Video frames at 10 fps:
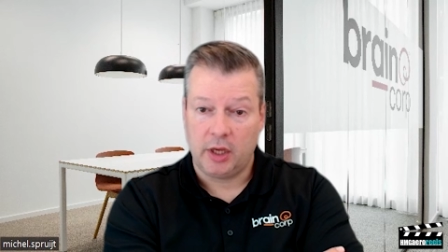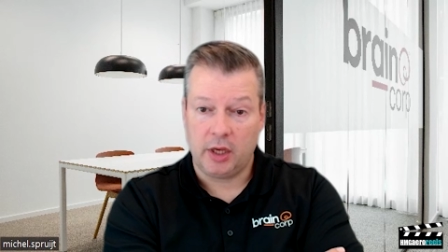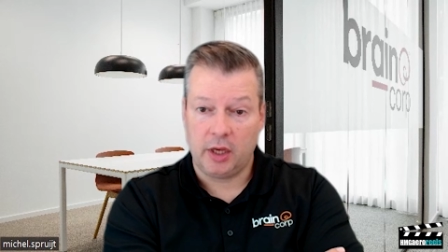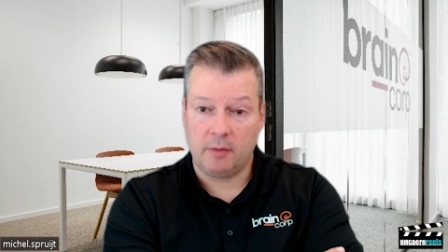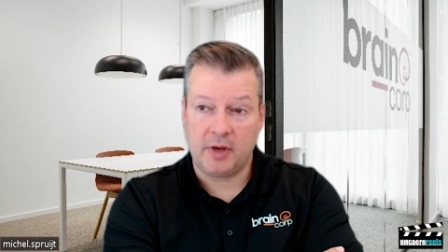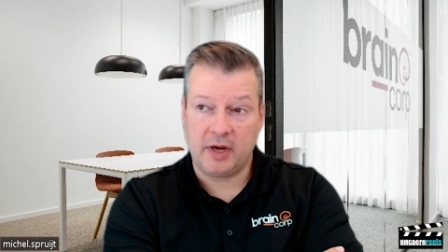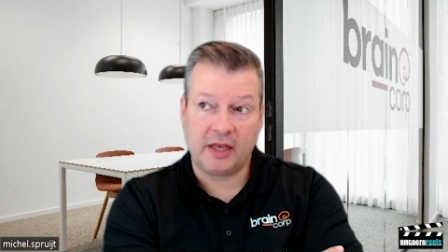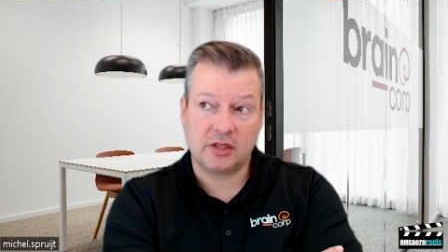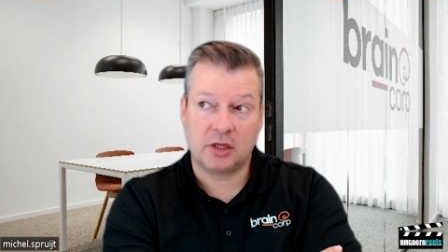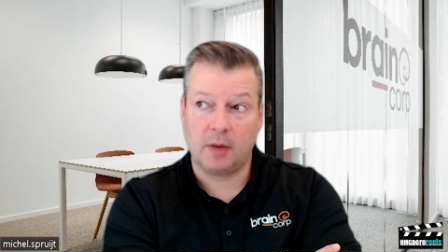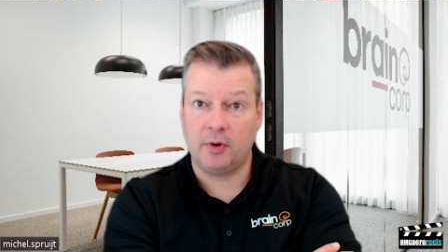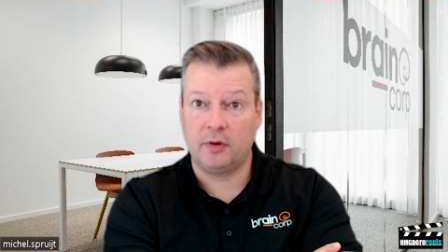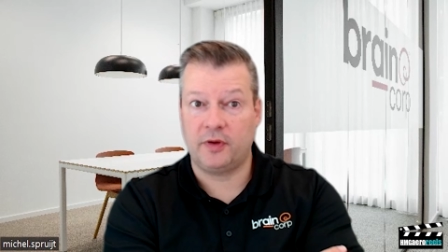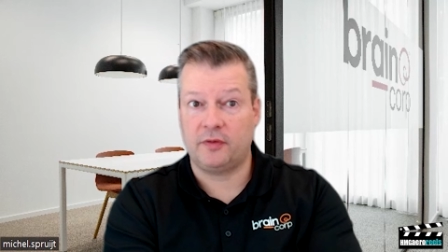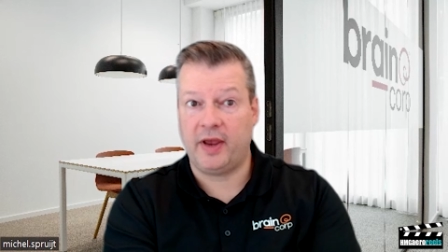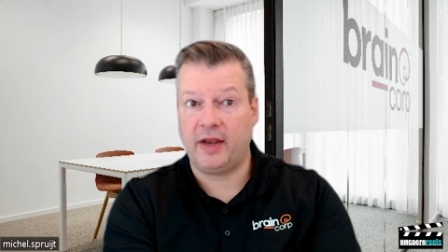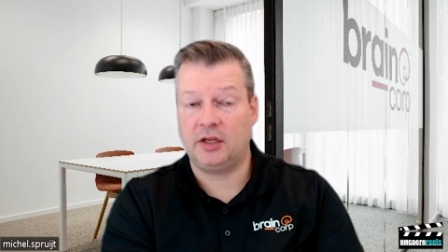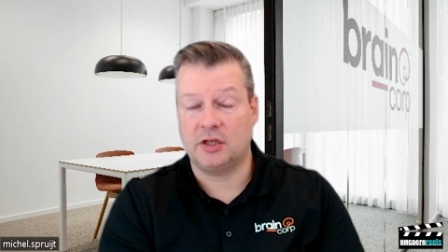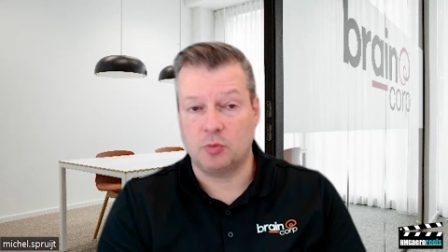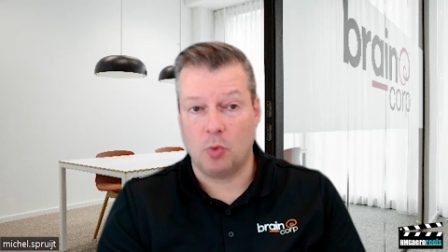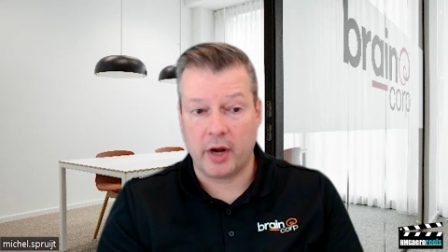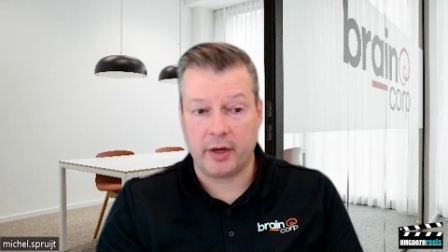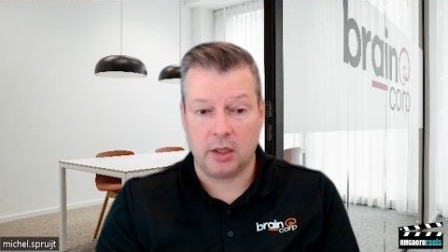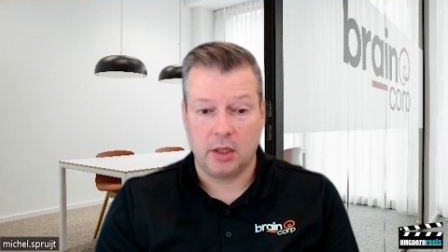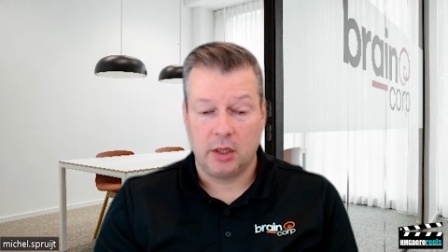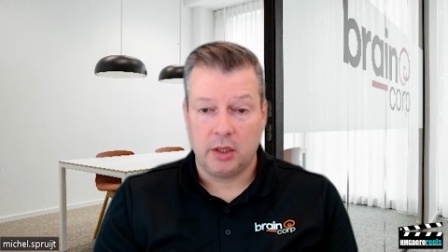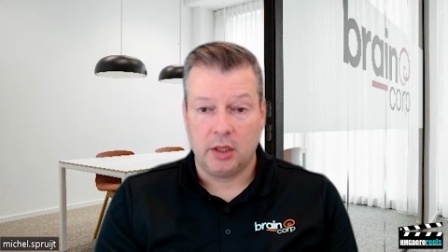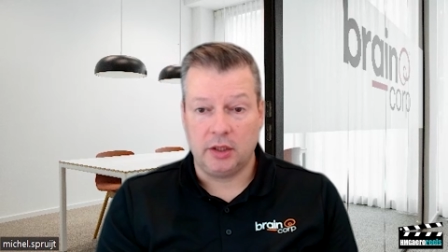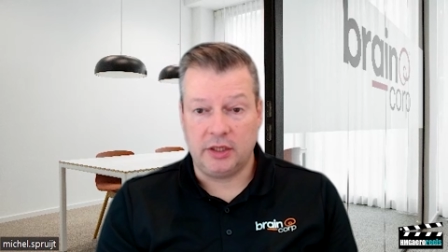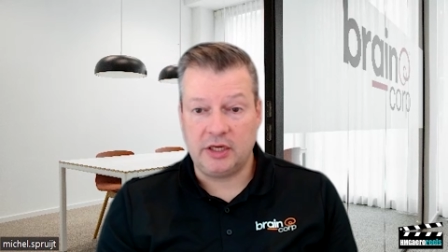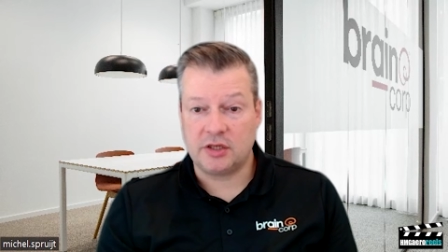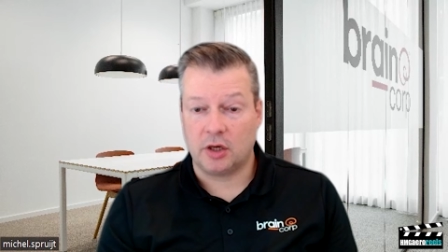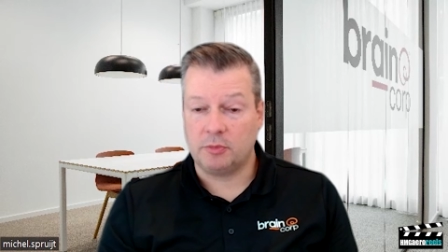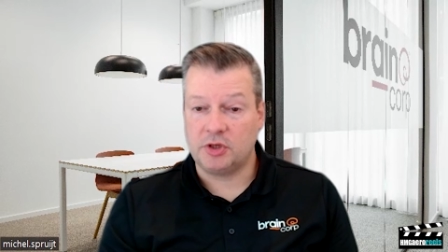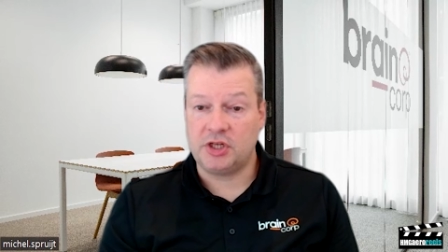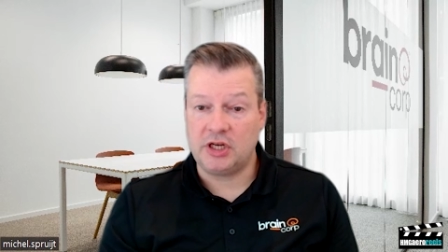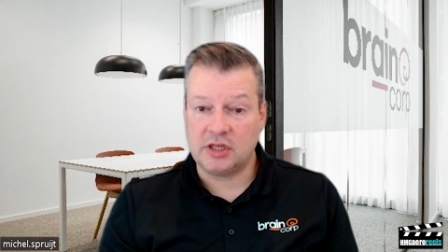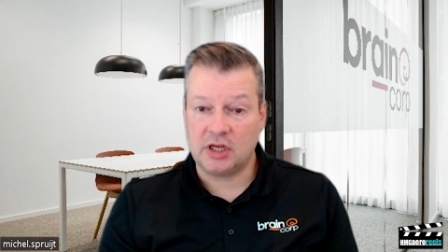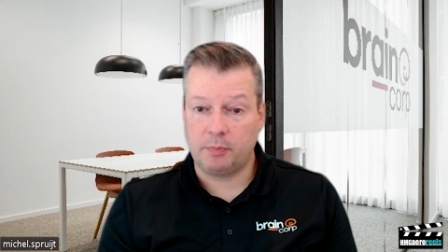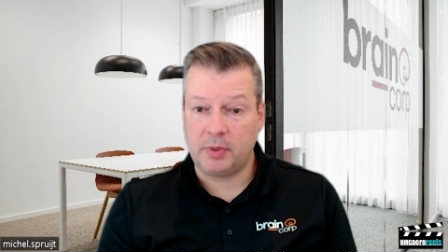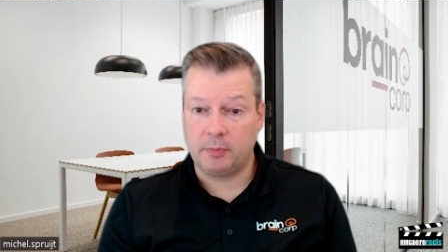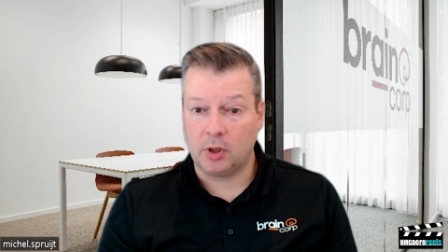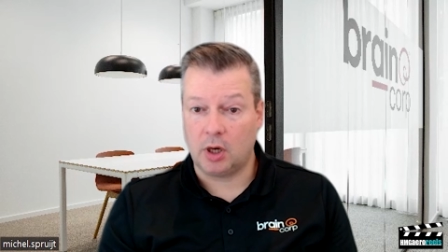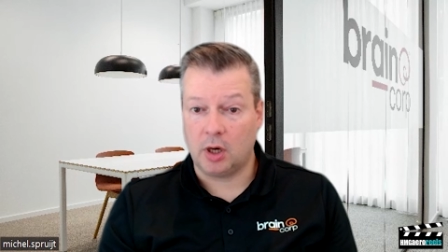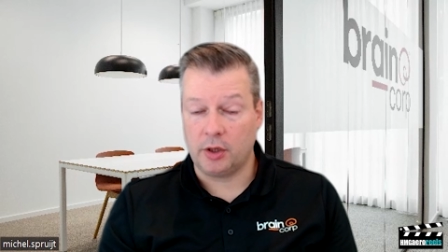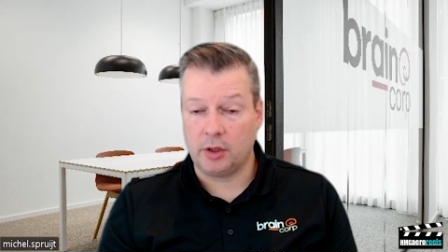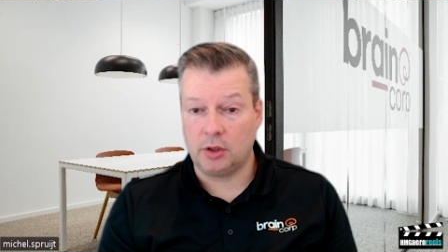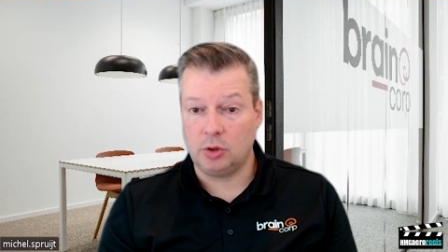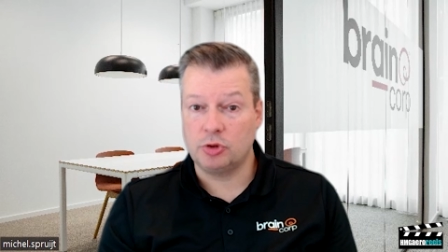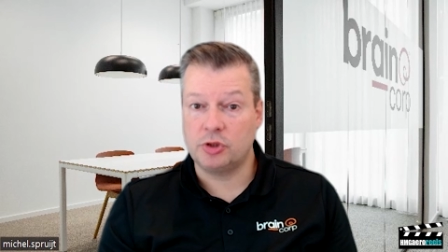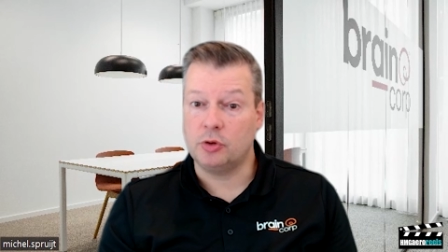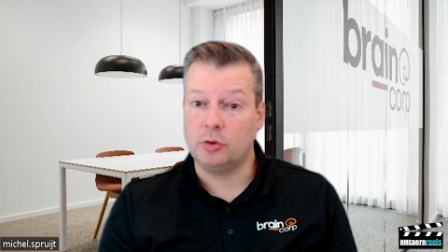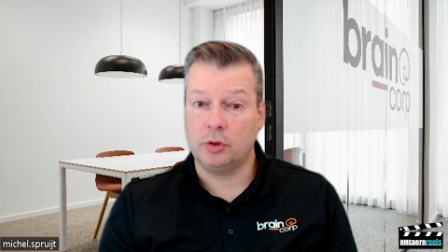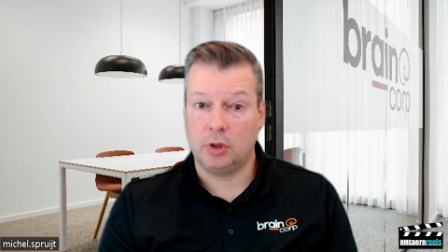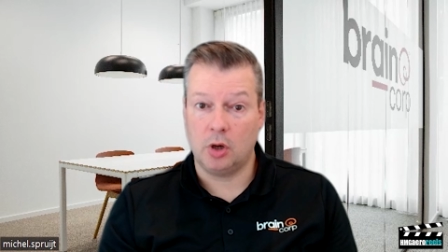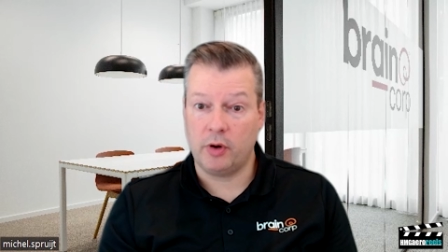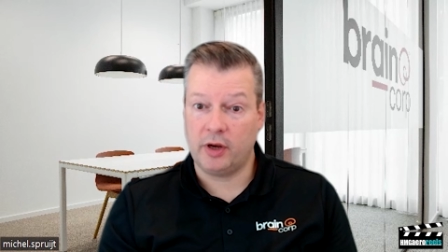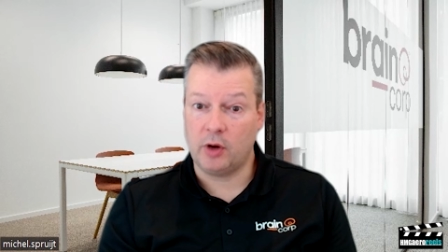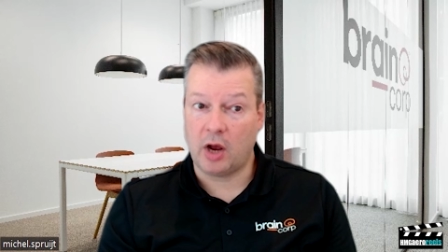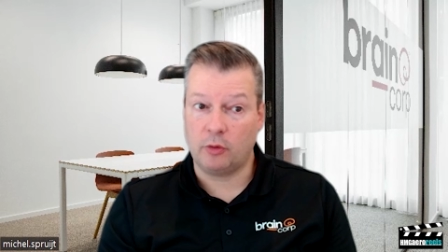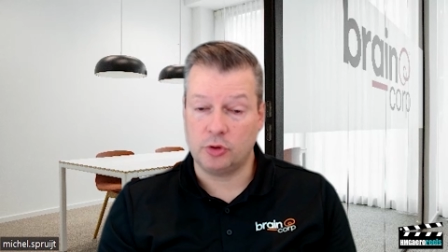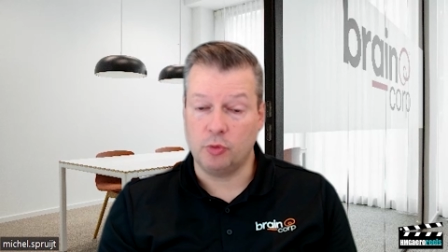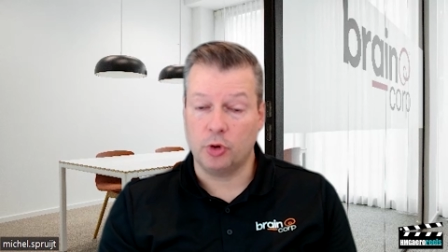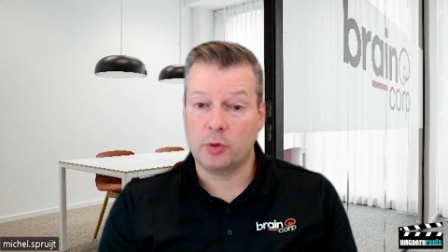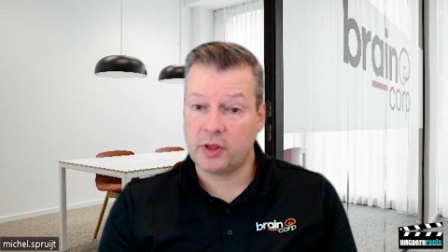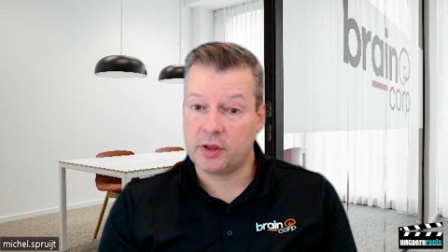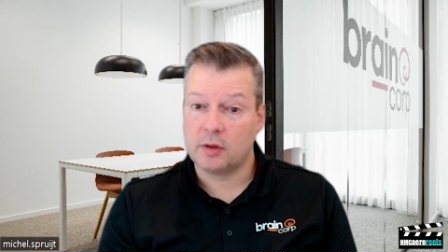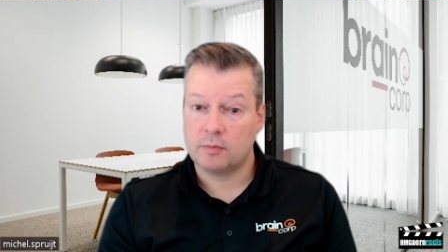And that has a couple of advantages. One, these are the machines that the people are used to know and how to work with.